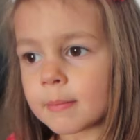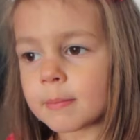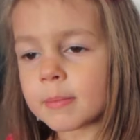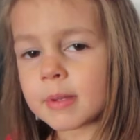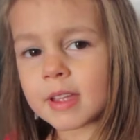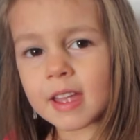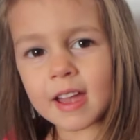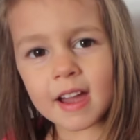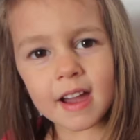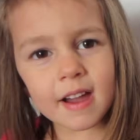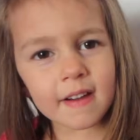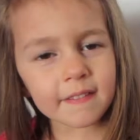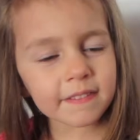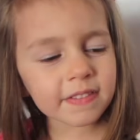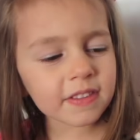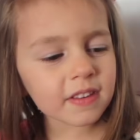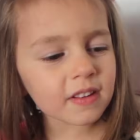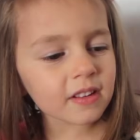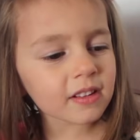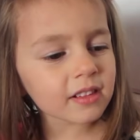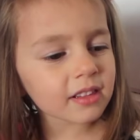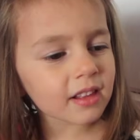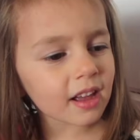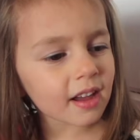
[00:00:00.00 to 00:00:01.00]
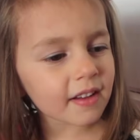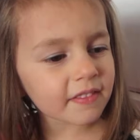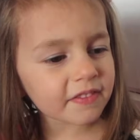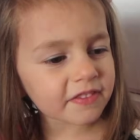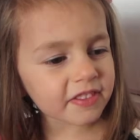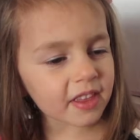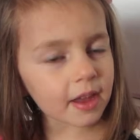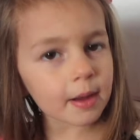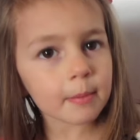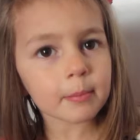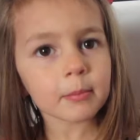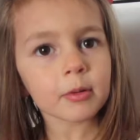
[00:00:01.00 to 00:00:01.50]
We have to
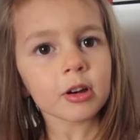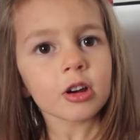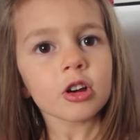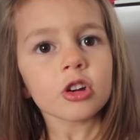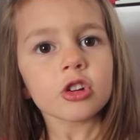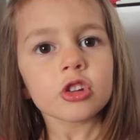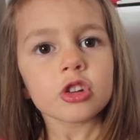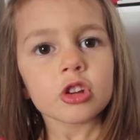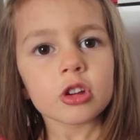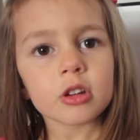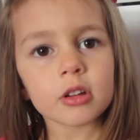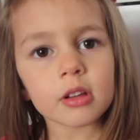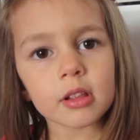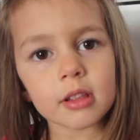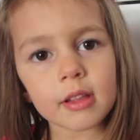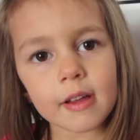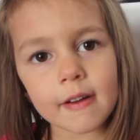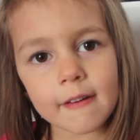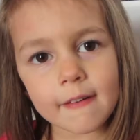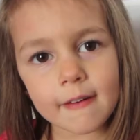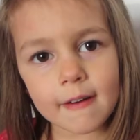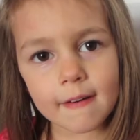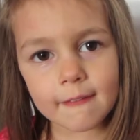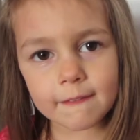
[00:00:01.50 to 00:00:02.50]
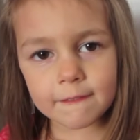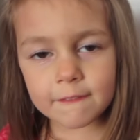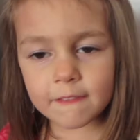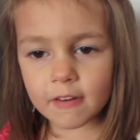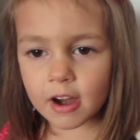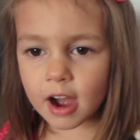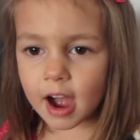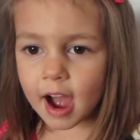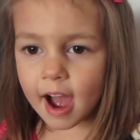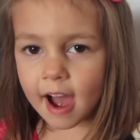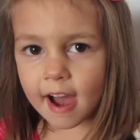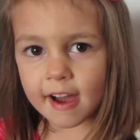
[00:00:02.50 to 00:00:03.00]
love them
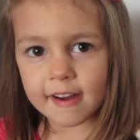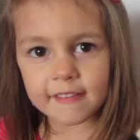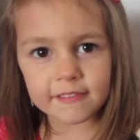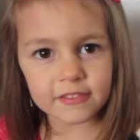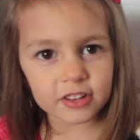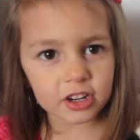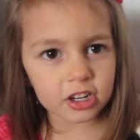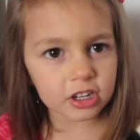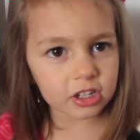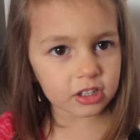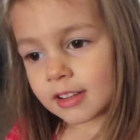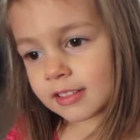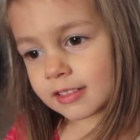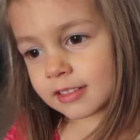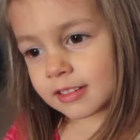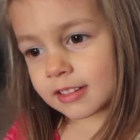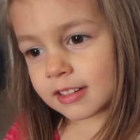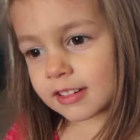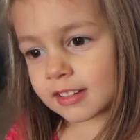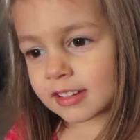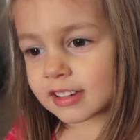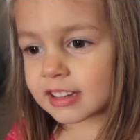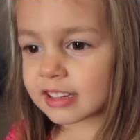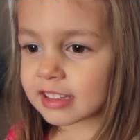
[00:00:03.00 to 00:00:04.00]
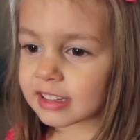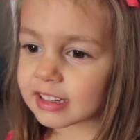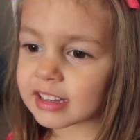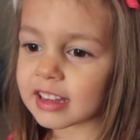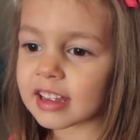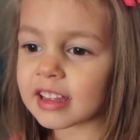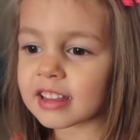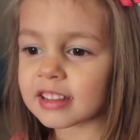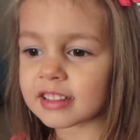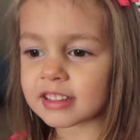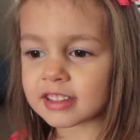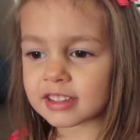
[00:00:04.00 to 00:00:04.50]
forever. You
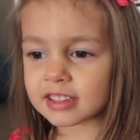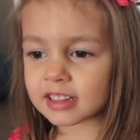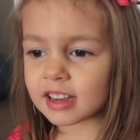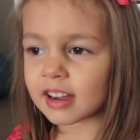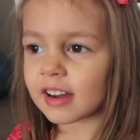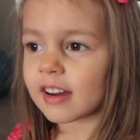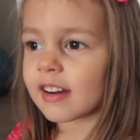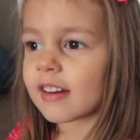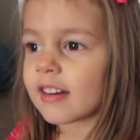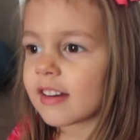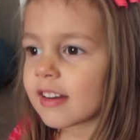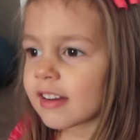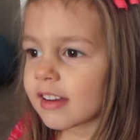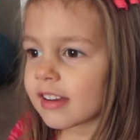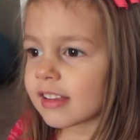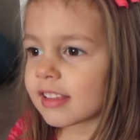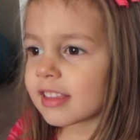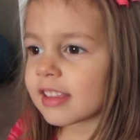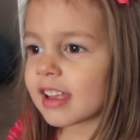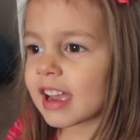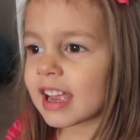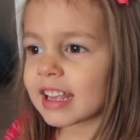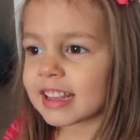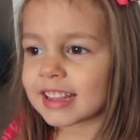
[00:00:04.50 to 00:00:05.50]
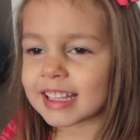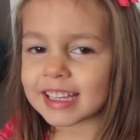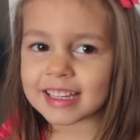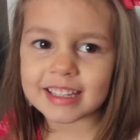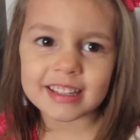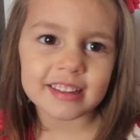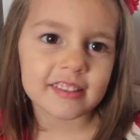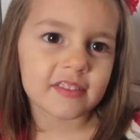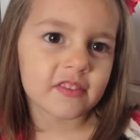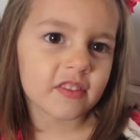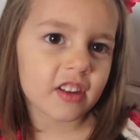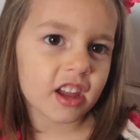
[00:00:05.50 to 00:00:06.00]
should sound like
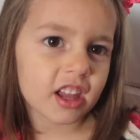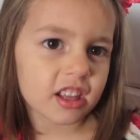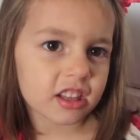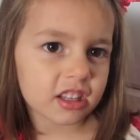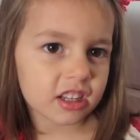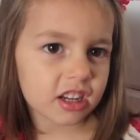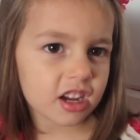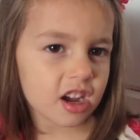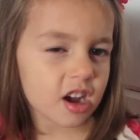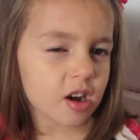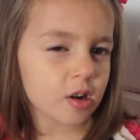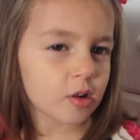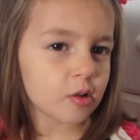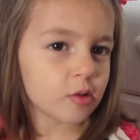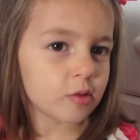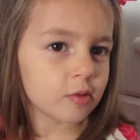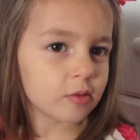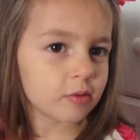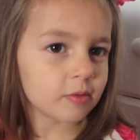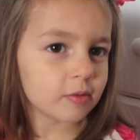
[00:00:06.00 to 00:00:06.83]
this video.